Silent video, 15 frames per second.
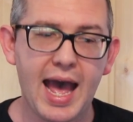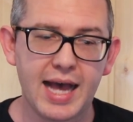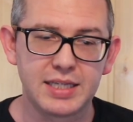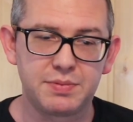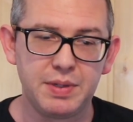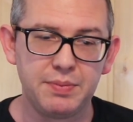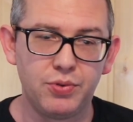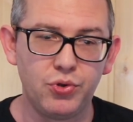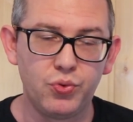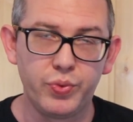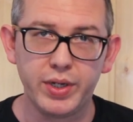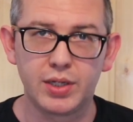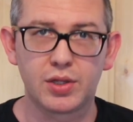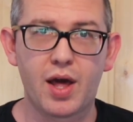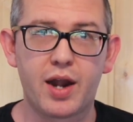As people who
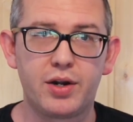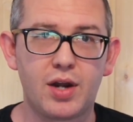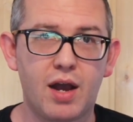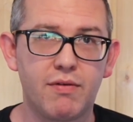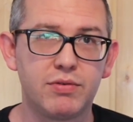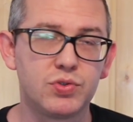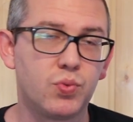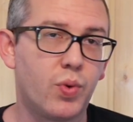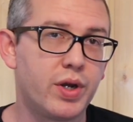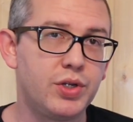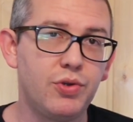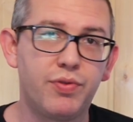read a lot of novels, what do